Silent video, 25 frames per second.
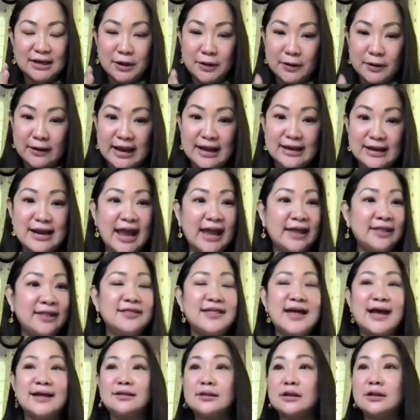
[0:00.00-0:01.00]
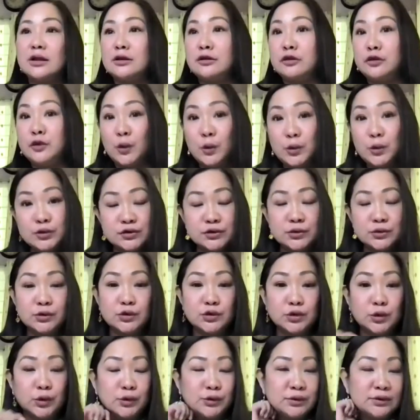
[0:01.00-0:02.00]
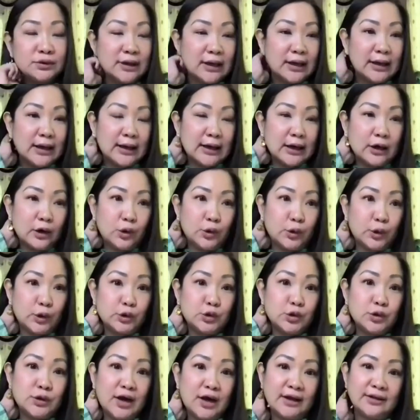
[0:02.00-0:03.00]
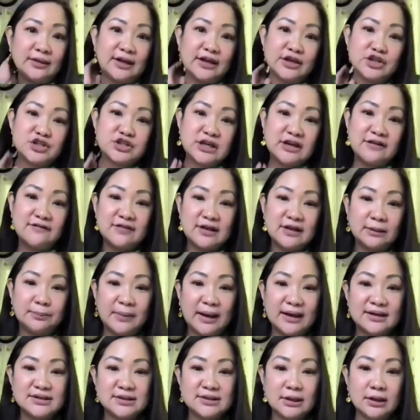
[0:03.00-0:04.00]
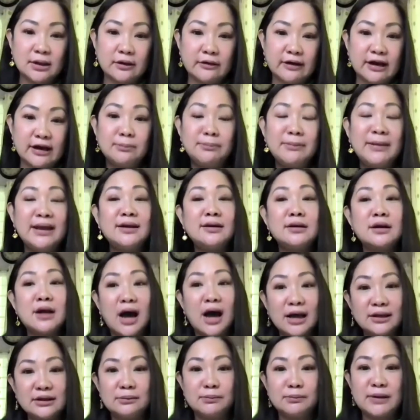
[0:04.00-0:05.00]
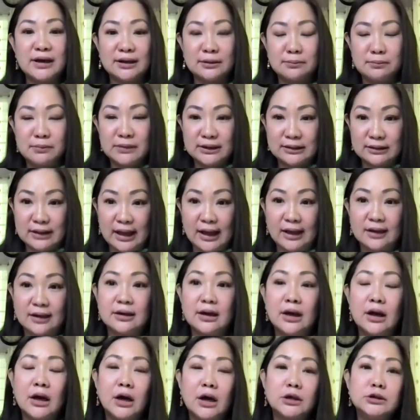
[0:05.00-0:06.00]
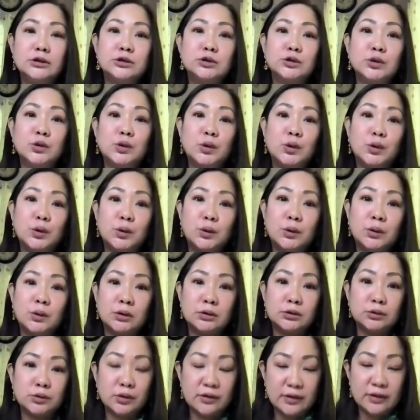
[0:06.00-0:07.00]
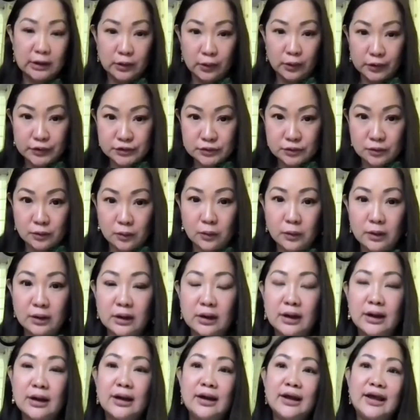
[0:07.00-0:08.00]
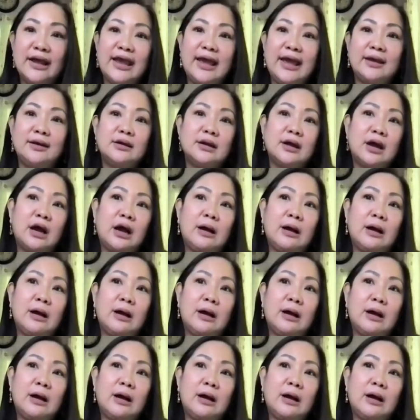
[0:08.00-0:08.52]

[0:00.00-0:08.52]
grade, and that those who do not achieve that passing grade may not be admitted to the law school. And